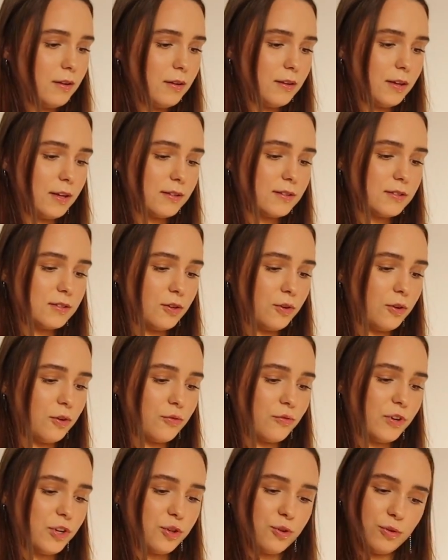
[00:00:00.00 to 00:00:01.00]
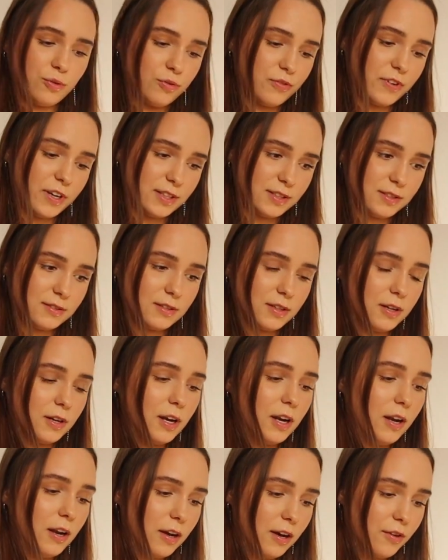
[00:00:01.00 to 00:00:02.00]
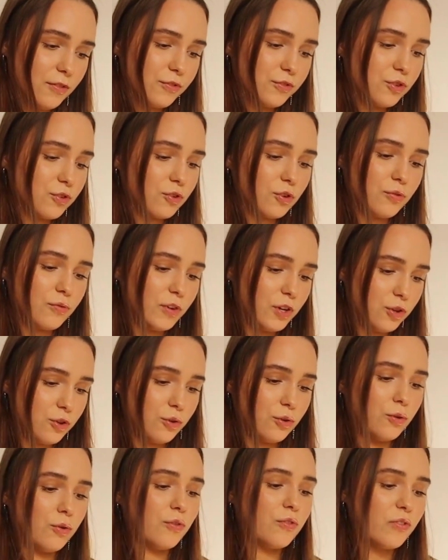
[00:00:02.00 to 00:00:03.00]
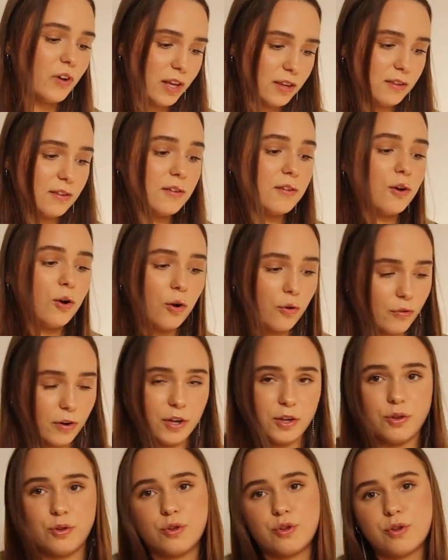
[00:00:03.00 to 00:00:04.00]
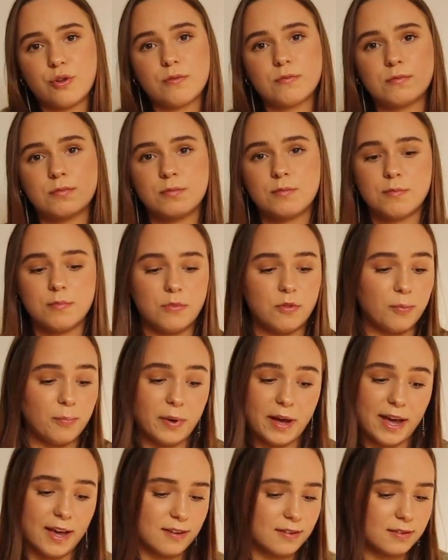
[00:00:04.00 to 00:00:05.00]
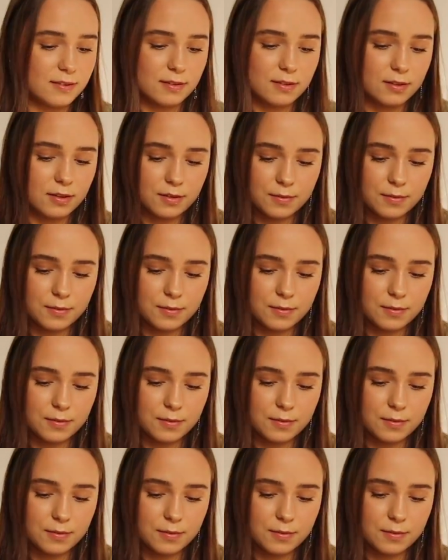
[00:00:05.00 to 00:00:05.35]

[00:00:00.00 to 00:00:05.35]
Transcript: That's not original Fanta. I love just original Fanta orange, the best.